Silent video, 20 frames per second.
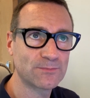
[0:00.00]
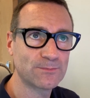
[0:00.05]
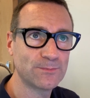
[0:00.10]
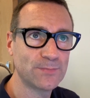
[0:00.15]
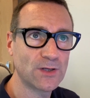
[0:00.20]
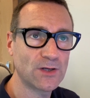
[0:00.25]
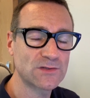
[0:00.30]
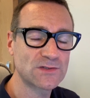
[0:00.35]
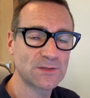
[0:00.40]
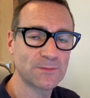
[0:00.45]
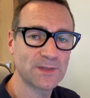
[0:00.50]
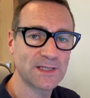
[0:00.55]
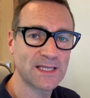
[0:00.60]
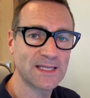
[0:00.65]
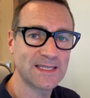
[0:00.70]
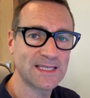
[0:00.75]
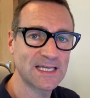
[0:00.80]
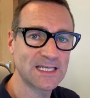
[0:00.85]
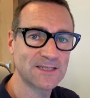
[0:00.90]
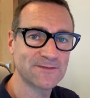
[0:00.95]
possibly at
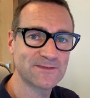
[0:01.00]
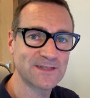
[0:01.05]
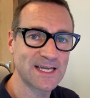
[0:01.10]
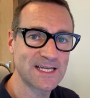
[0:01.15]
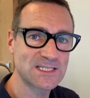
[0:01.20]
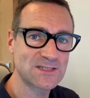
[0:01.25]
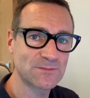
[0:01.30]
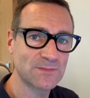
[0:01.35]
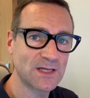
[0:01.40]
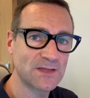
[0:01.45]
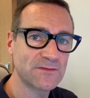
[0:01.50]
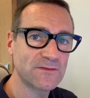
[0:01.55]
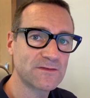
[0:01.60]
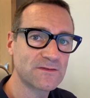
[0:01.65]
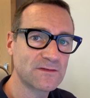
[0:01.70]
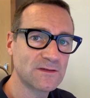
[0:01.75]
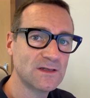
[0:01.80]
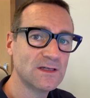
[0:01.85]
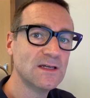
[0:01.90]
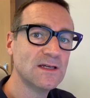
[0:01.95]
the end of next month,